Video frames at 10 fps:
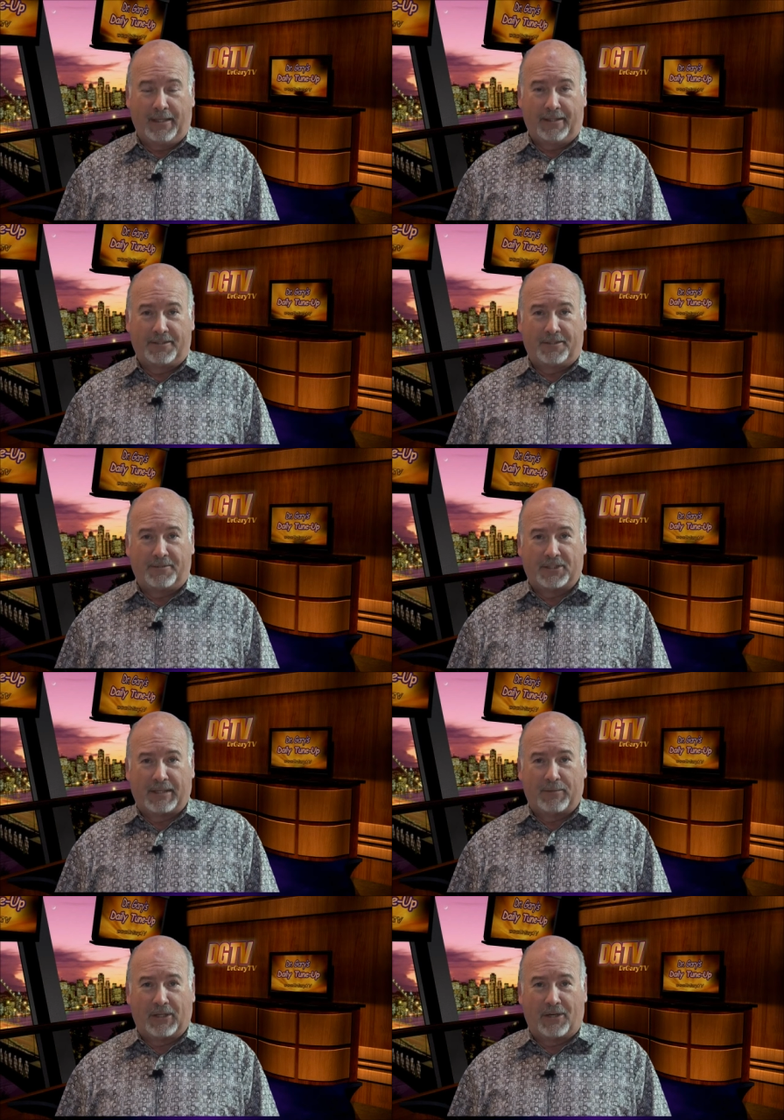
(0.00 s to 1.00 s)
These two
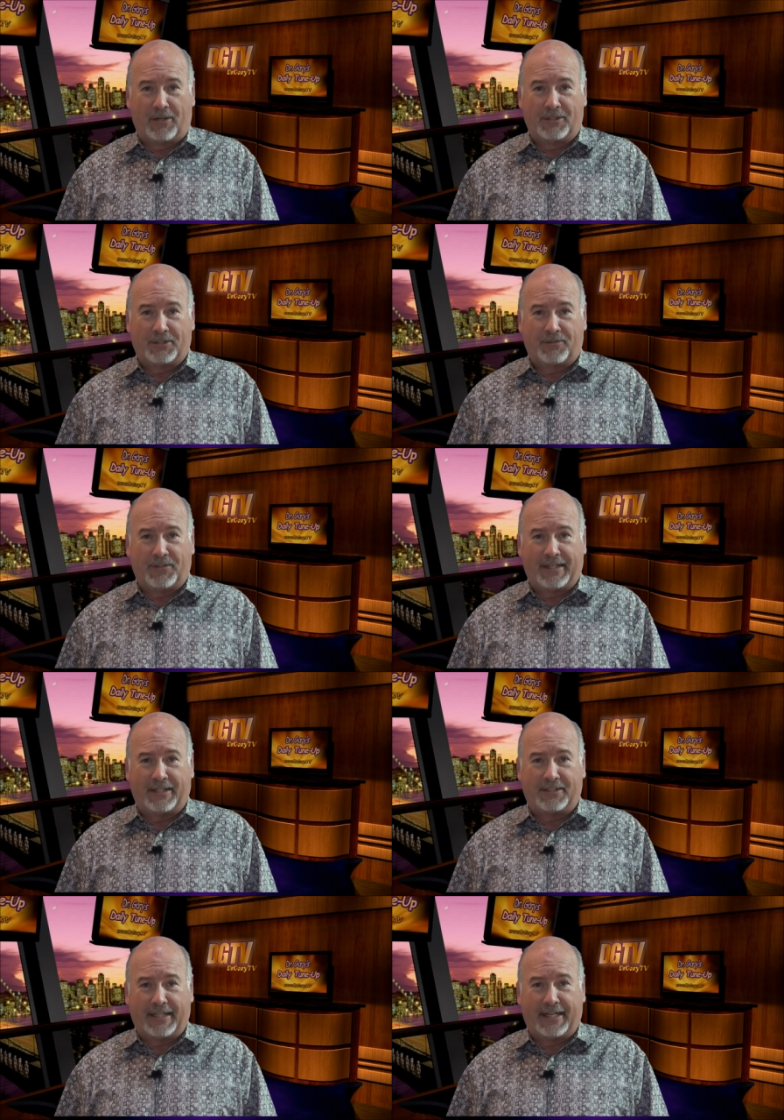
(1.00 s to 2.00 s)
seminars are
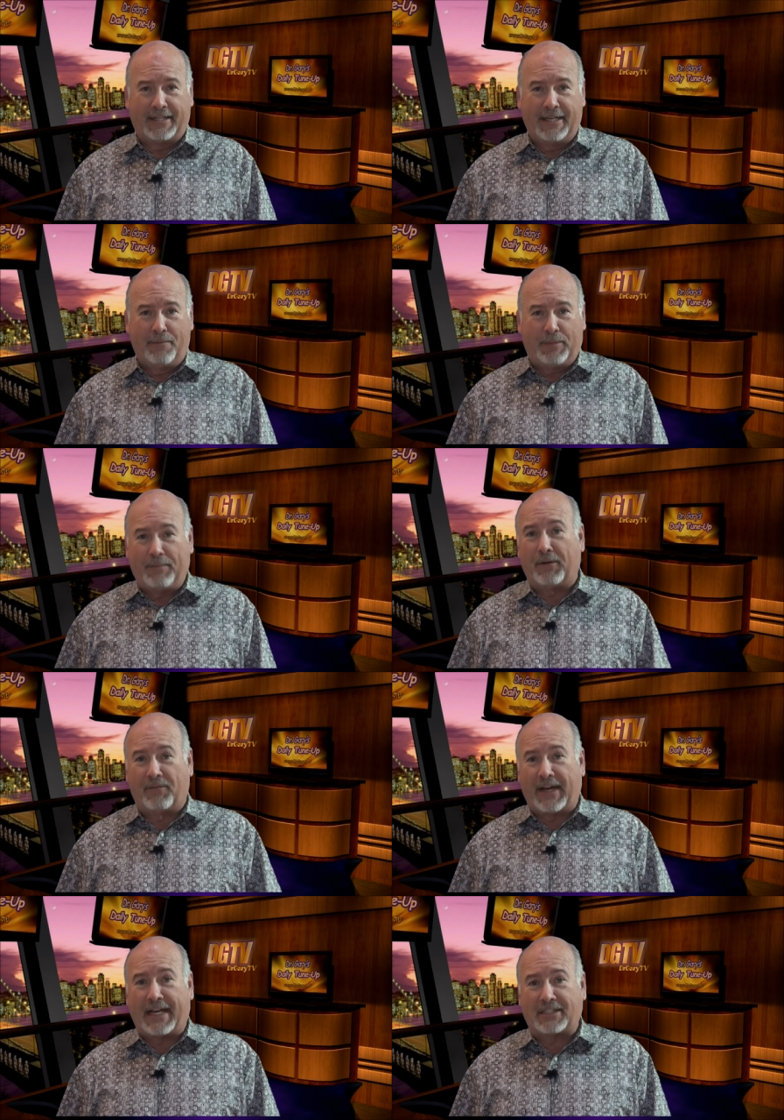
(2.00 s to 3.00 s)
things that people
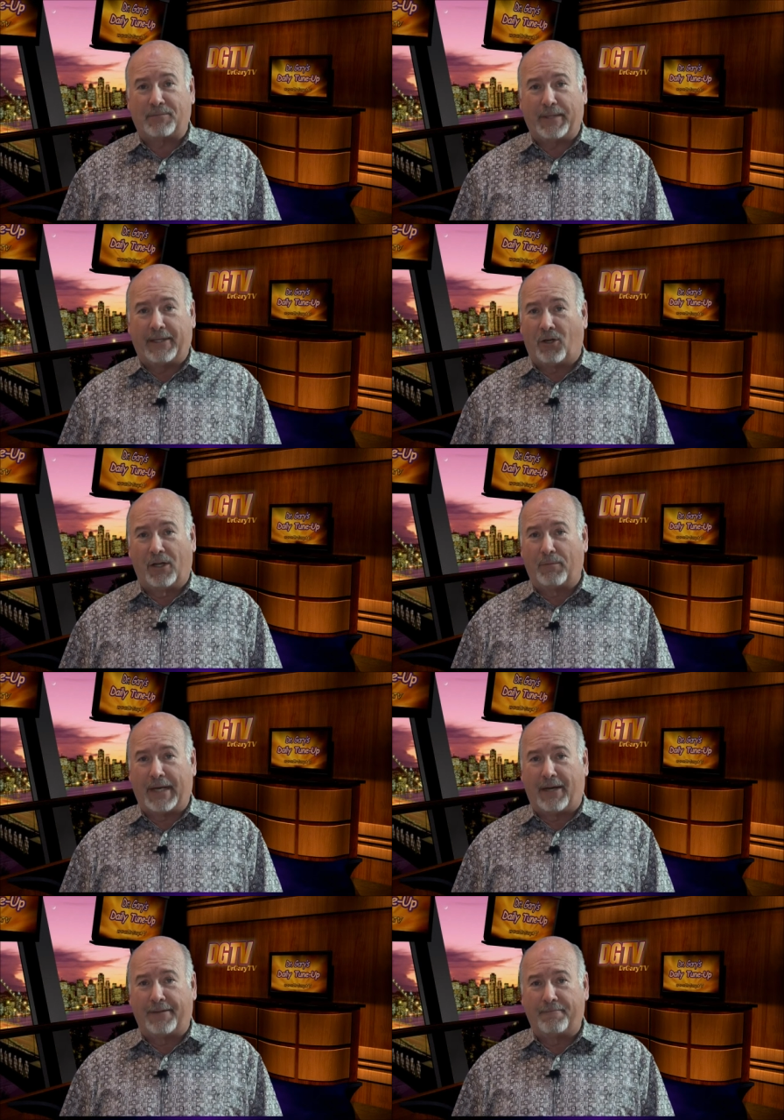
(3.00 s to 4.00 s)
have asked me all
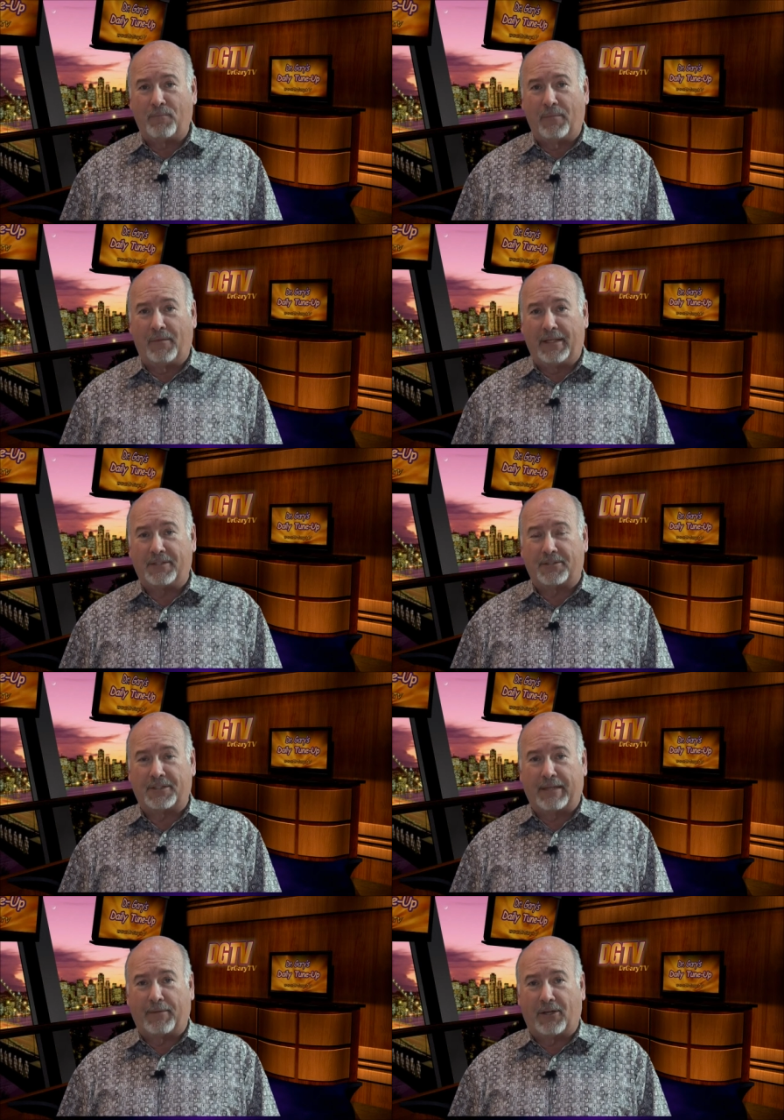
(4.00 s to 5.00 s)
about. These are
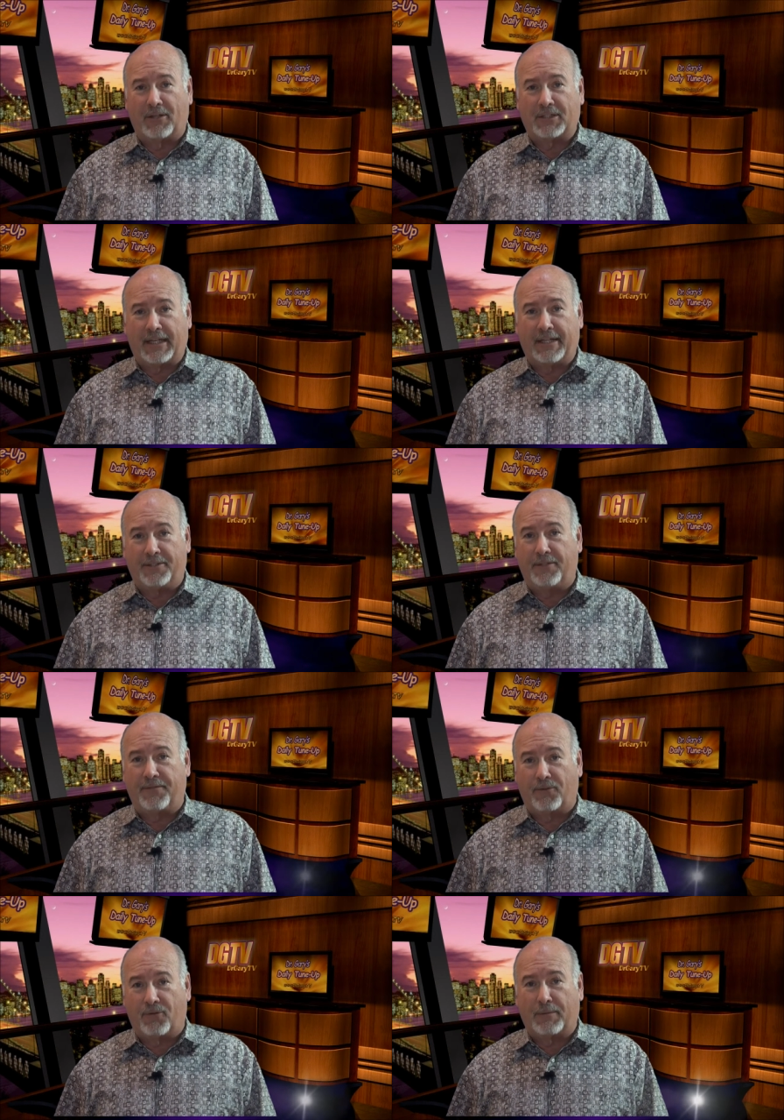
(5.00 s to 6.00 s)
seminars that I do
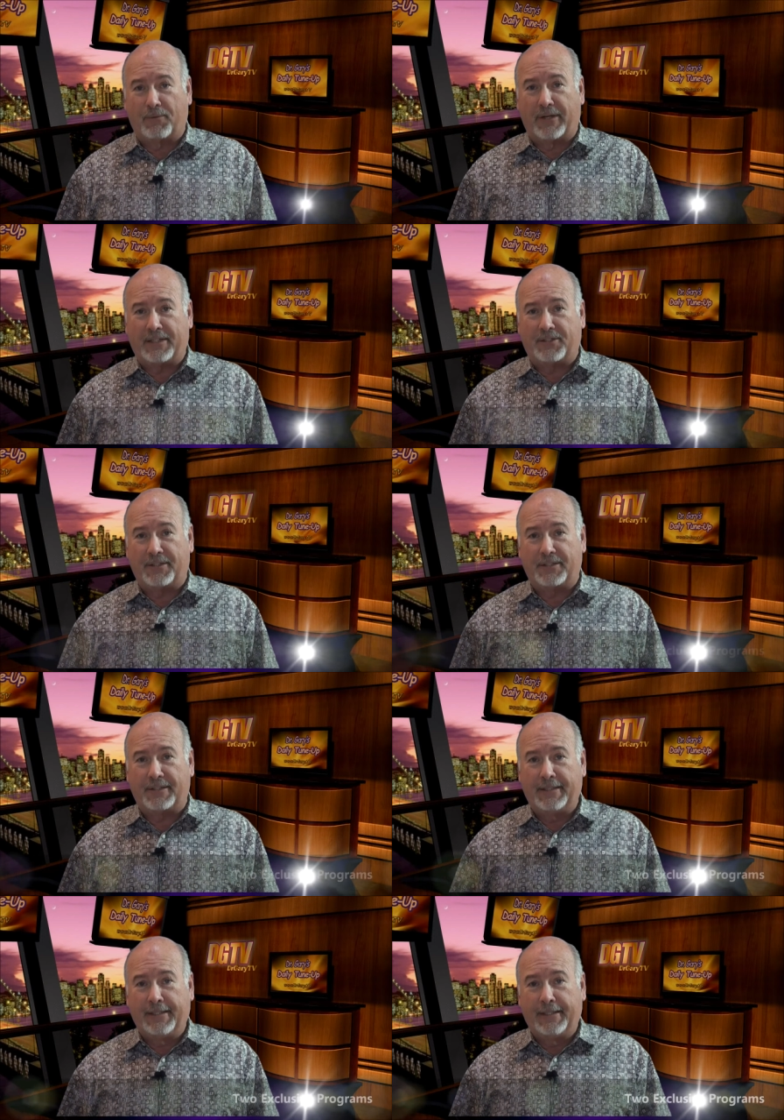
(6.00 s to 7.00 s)
for corporations,